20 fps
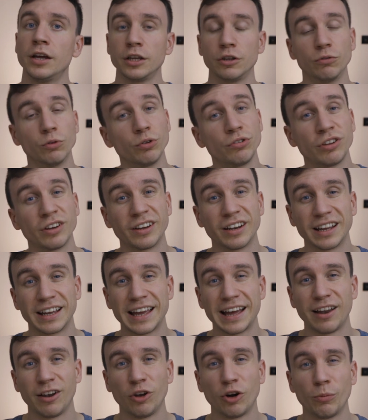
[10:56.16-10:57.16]
You're also going to
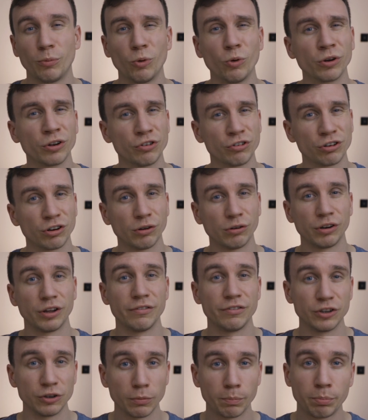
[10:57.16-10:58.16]
get a lot more control
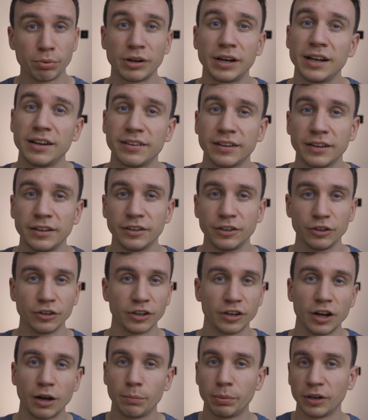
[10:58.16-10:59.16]
over your branding. You
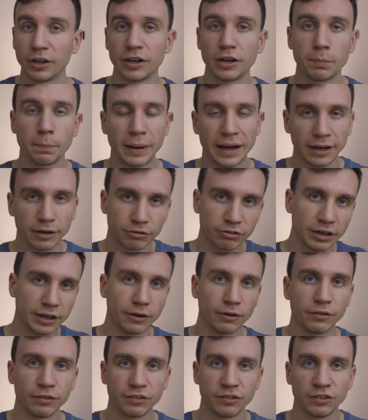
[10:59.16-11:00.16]
can upload
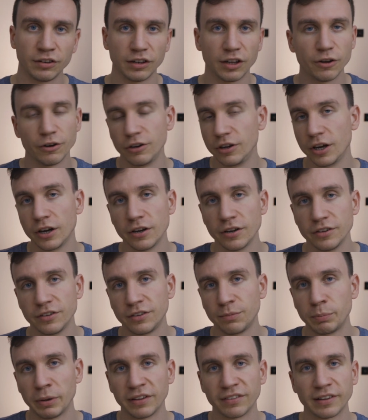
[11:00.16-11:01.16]
backgrounds,
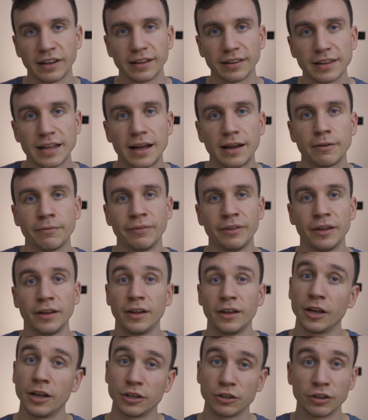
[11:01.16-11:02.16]
logos, bits like that.
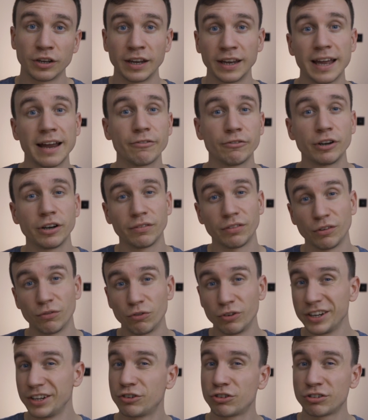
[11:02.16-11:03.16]
You can get rid of the
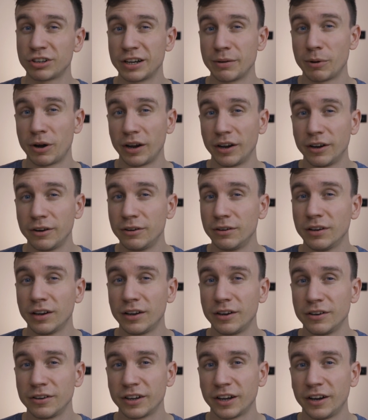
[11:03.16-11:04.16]
Restream IO
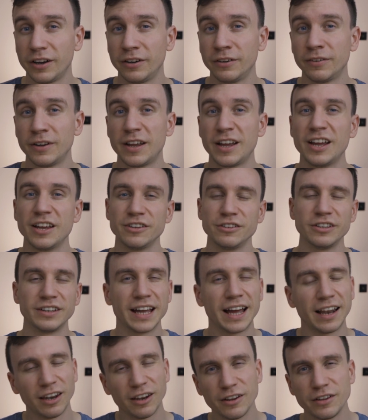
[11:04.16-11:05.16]
logo. You
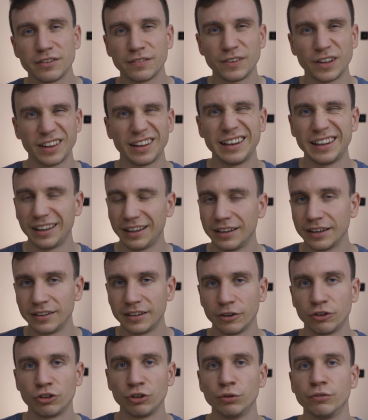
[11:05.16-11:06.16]
get loads of other little
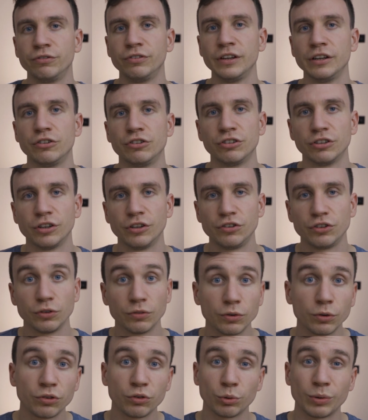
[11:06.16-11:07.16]
additional features.
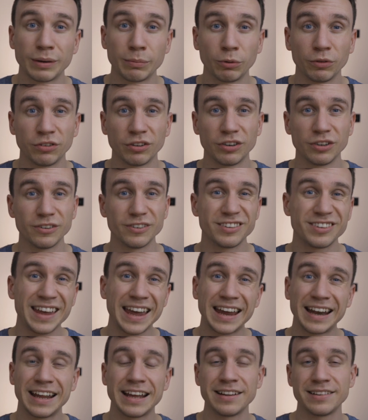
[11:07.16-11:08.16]
You're also able to do
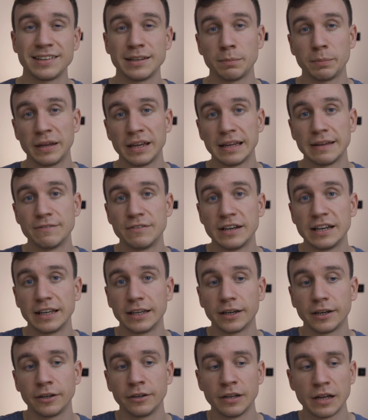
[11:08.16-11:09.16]
1080p
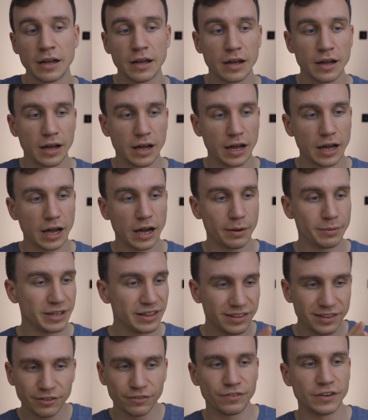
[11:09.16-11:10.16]
video. Uh, I
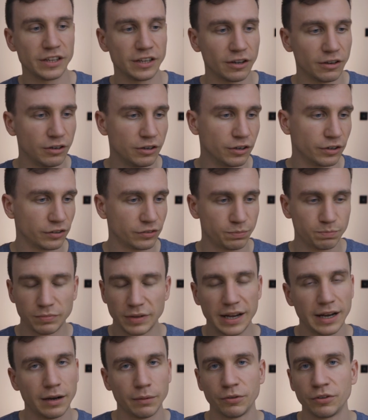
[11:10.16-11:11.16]
mean, this video looks
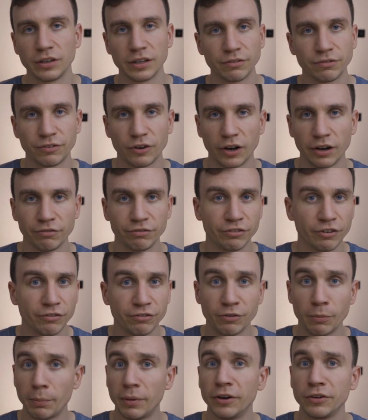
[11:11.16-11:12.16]
absolutely fine for,
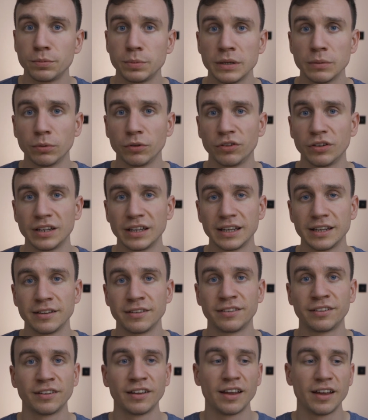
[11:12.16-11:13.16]
for most people's
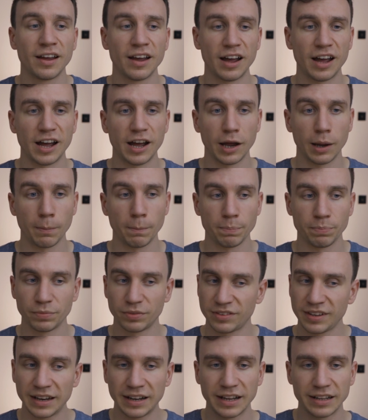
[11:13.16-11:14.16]
needs. Um,
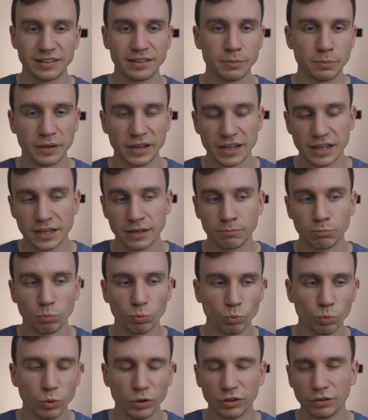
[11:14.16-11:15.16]
1080p
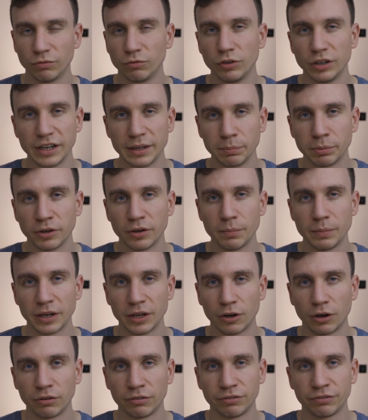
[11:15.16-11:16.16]
wouldn't really put
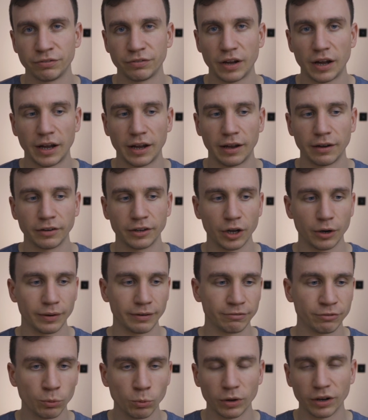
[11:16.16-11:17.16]
me off uh,
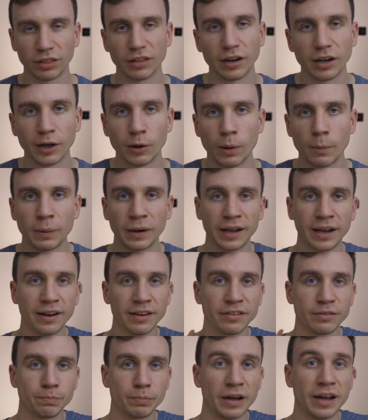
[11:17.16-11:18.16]
going for one of the lower
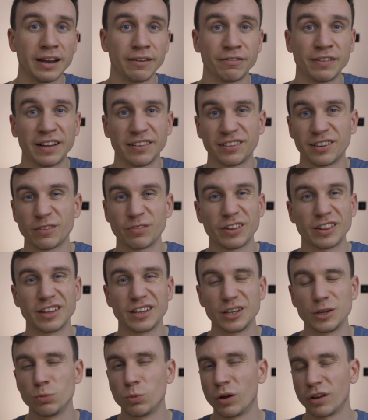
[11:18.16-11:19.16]
plans, but if that's something
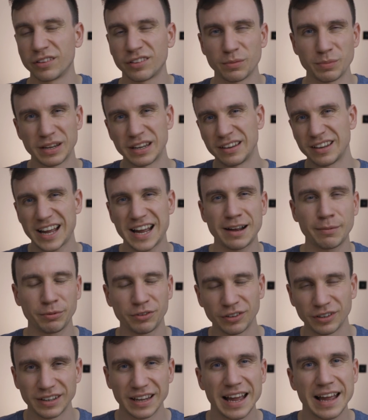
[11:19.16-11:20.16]
that you want to be
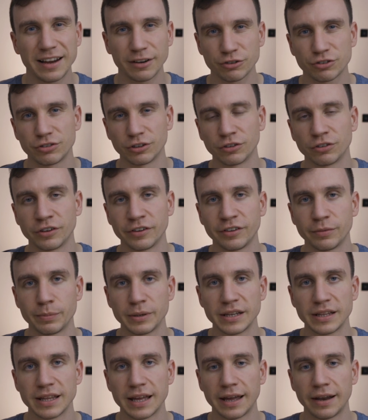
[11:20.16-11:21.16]
absolutely extra
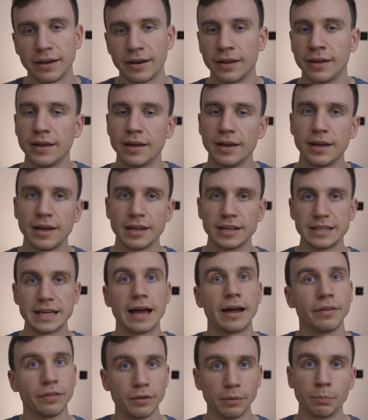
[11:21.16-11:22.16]
crispy, then
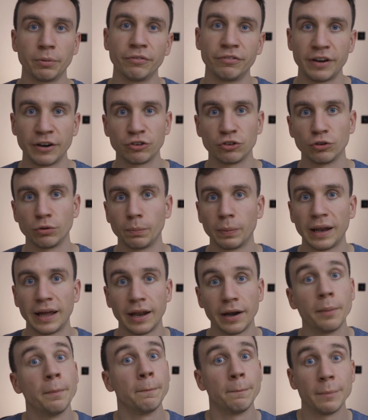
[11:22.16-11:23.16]
yeah, the professional
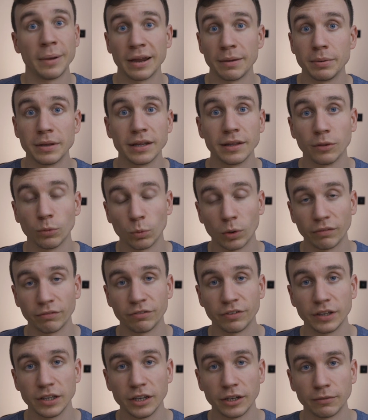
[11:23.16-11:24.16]
plan may be the one
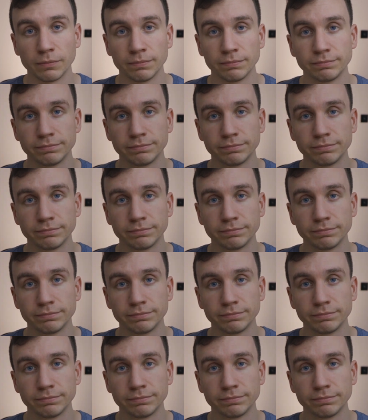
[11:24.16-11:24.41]
for you.